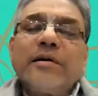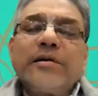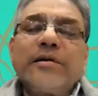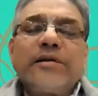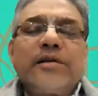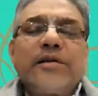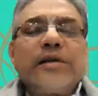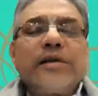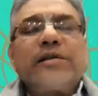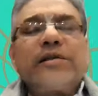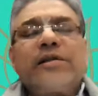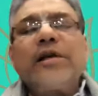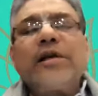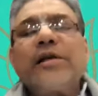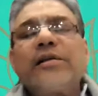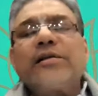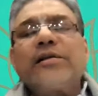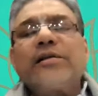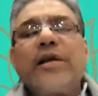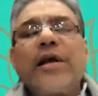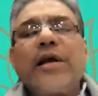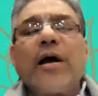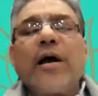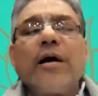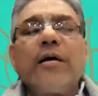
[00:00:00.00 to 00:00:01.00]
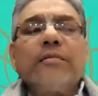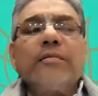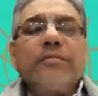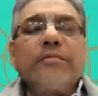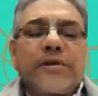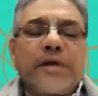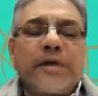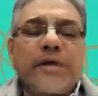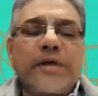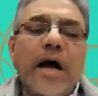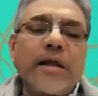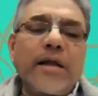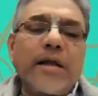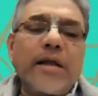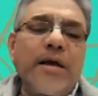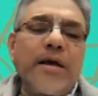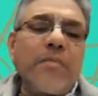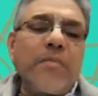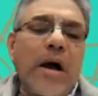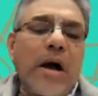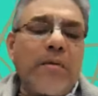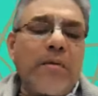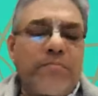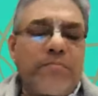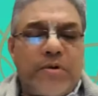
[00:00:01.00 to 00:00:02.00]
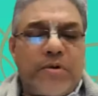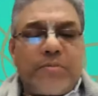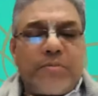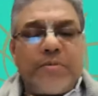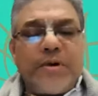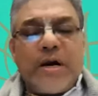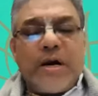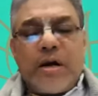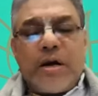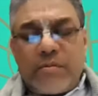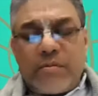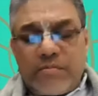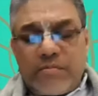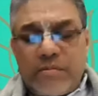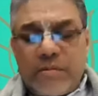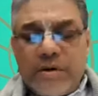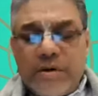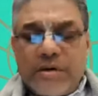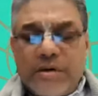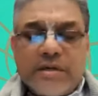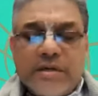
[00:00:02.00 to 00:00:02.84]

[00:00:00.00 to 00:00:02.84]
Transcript: Shishyaste ham shadi mam prapandam.